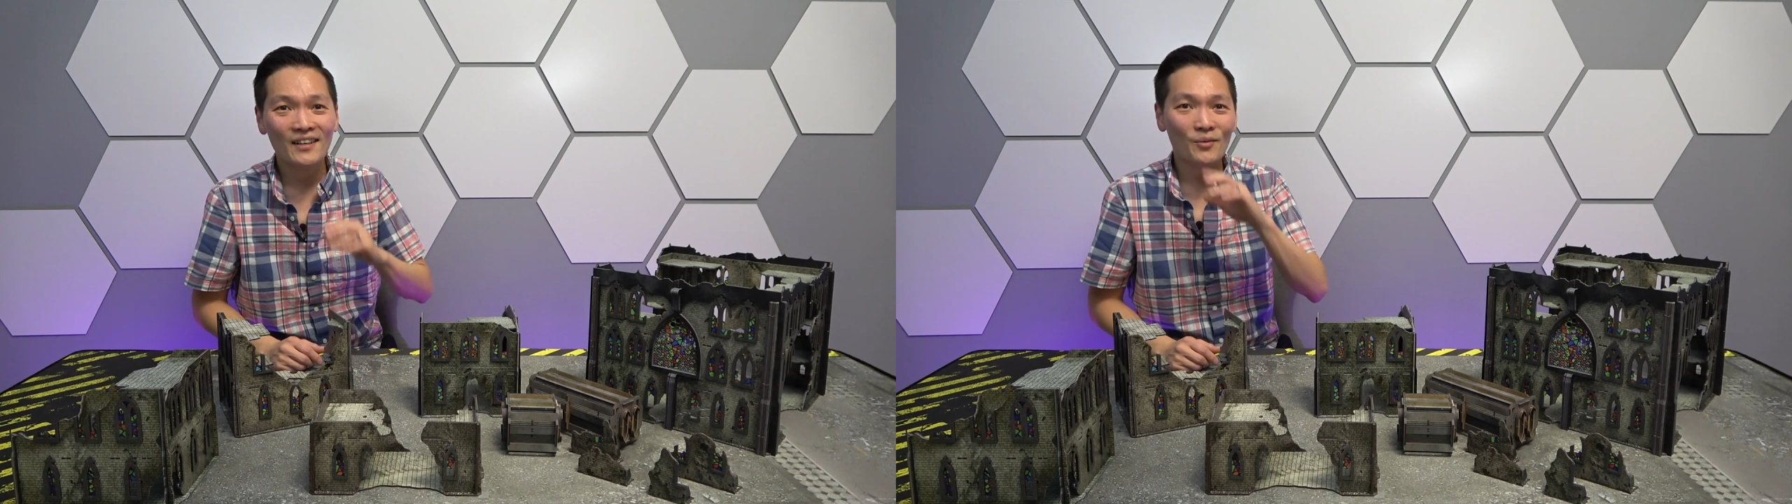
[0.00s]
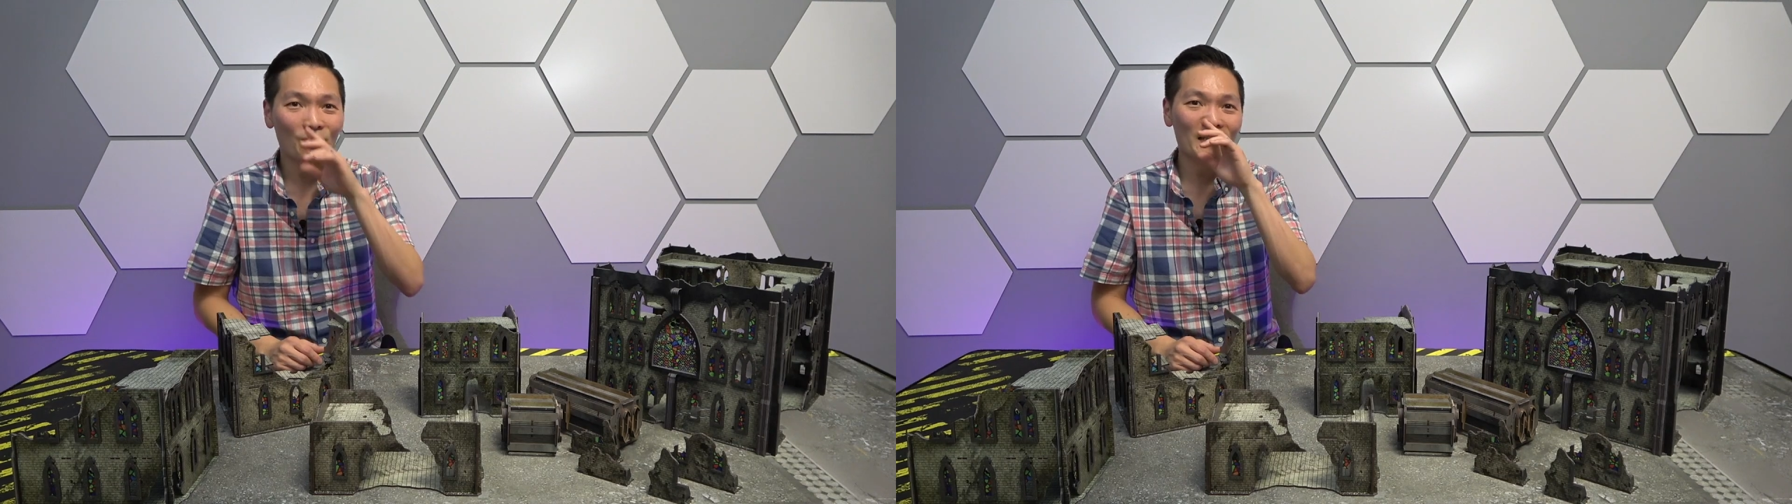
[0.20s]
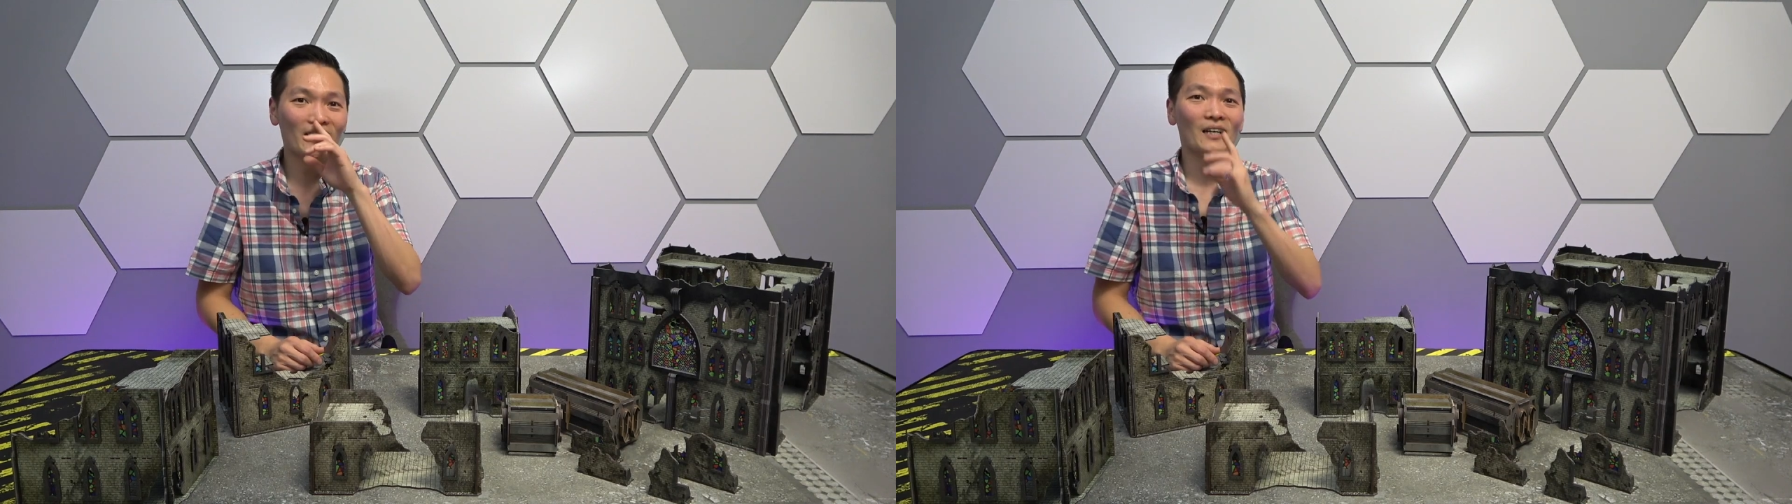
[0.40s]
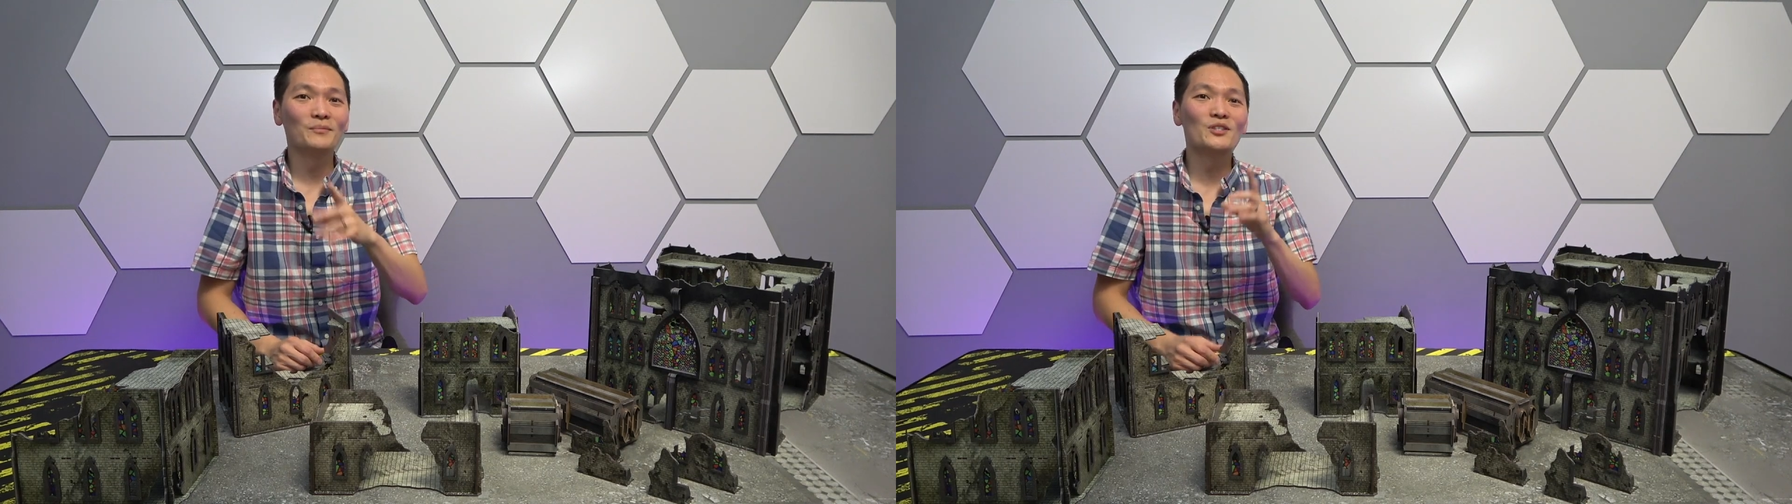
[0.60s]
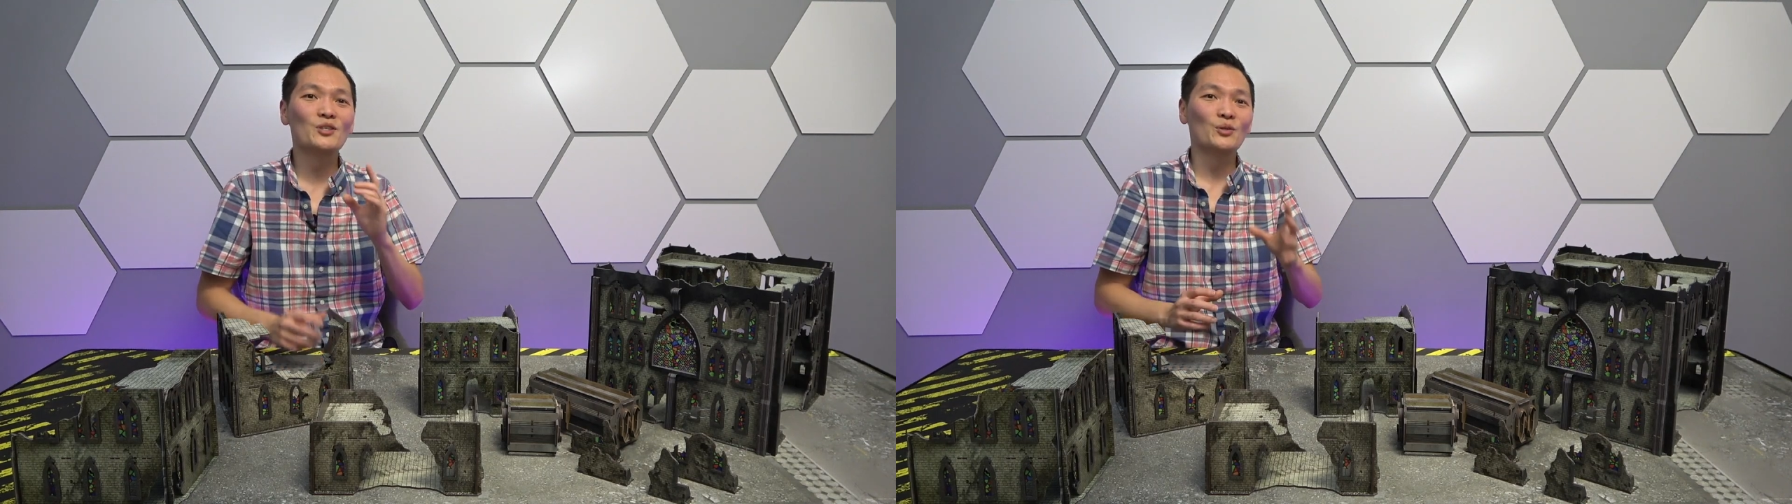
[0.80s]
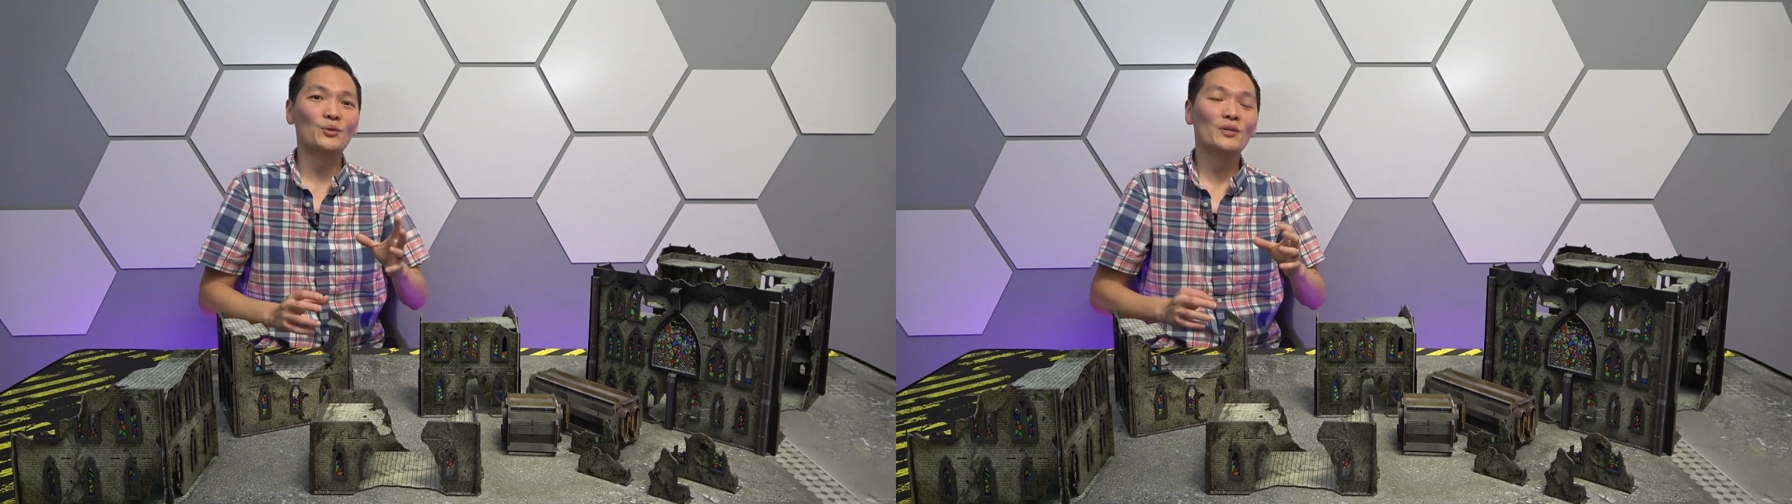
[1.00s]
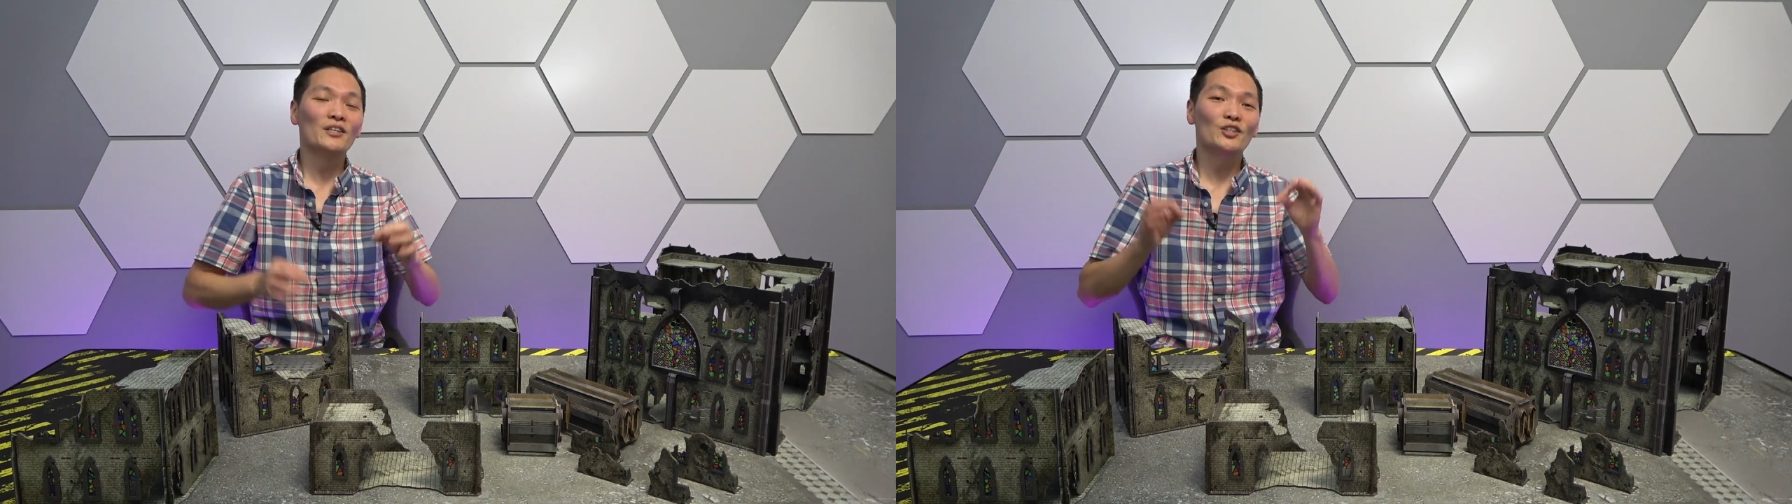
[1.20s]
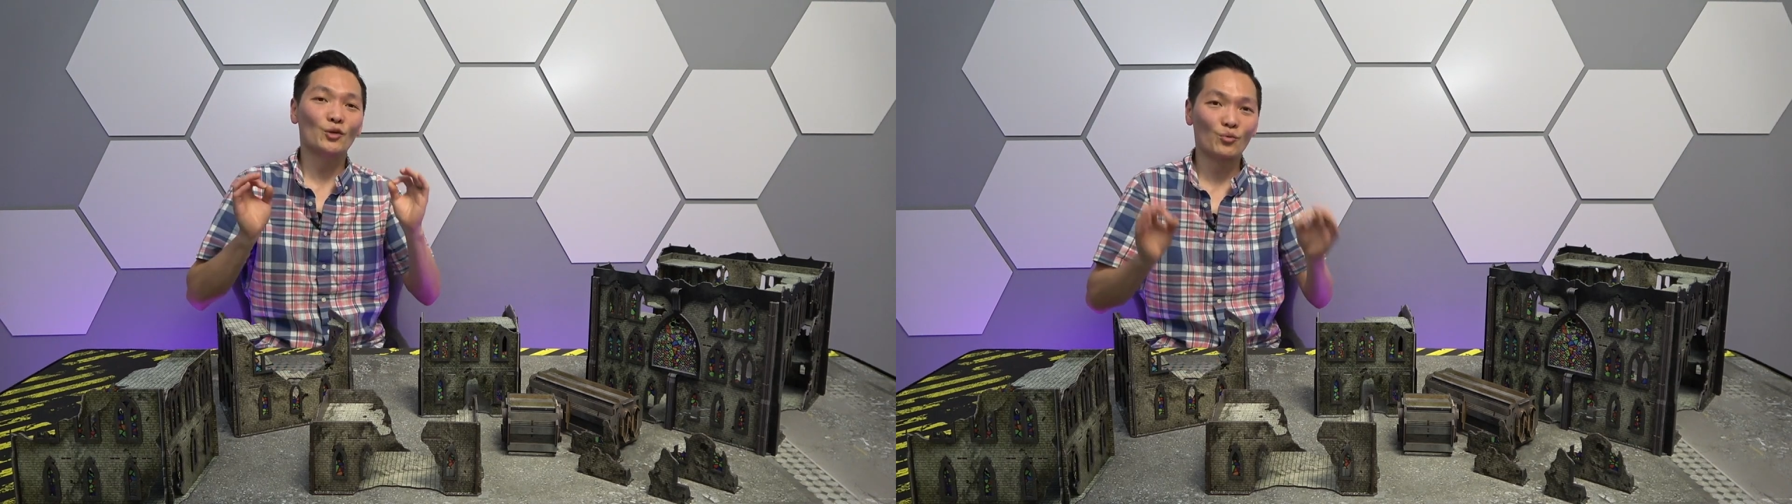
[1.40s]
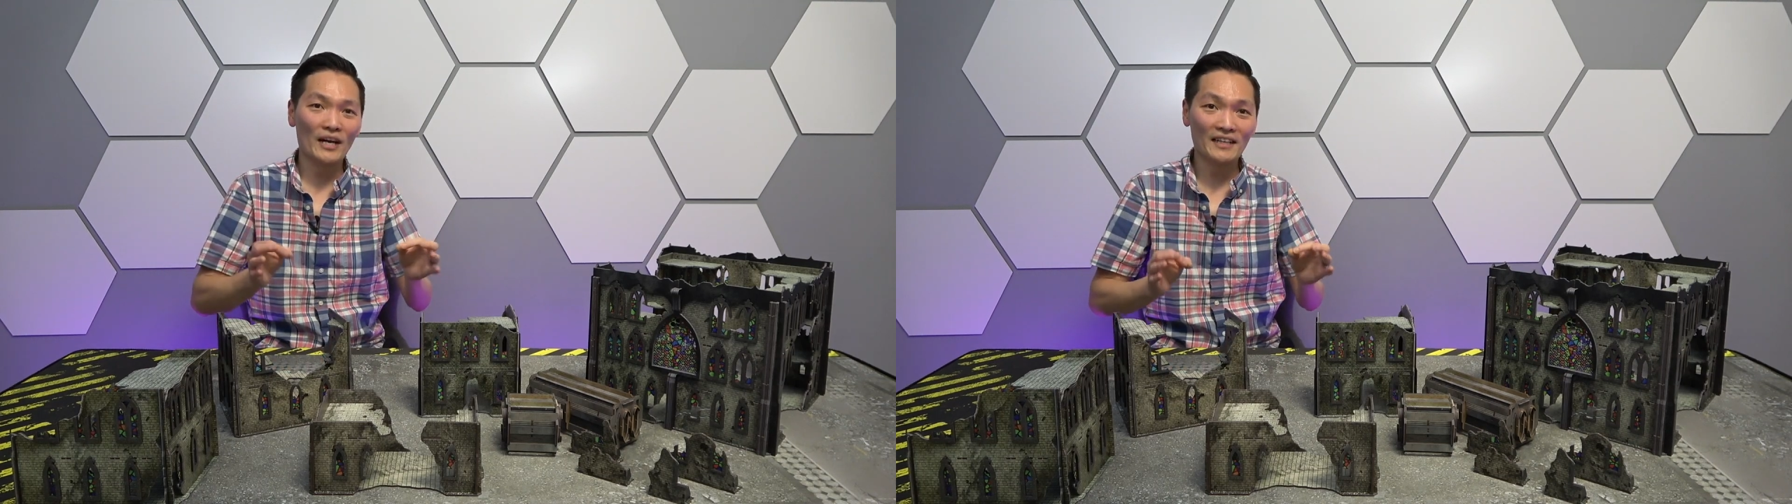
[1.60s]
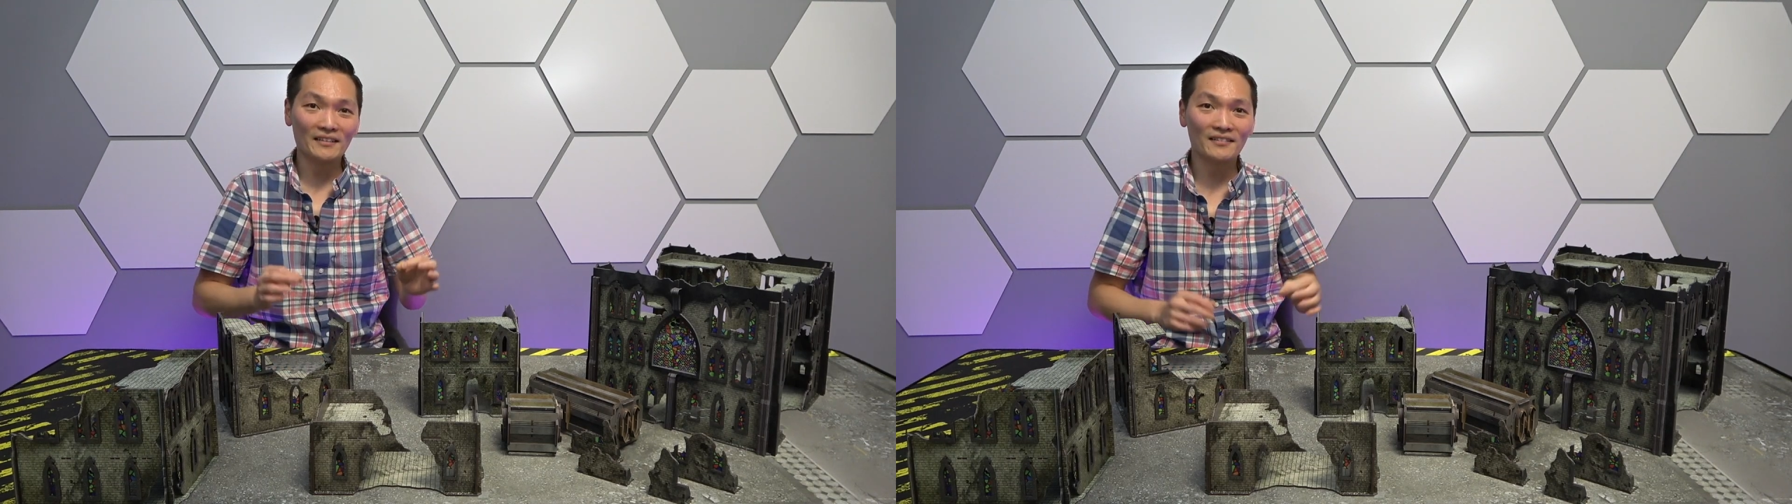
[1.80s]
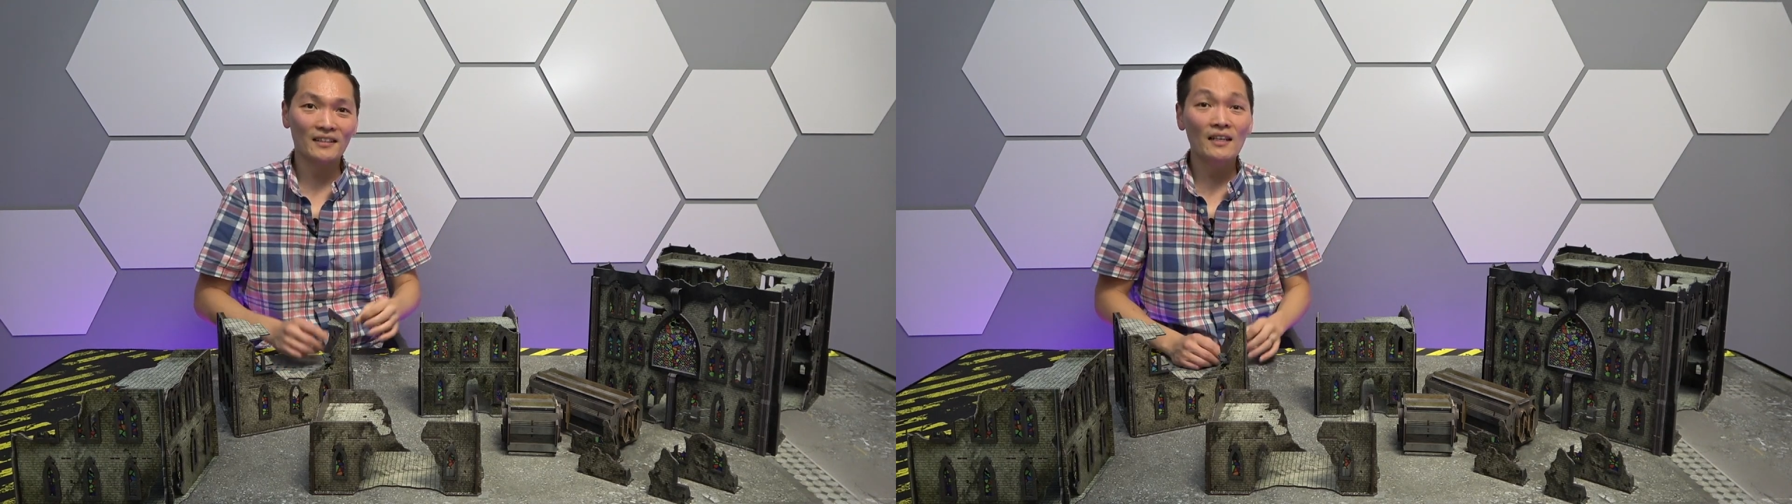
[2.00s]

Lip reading: when it comes to terrain.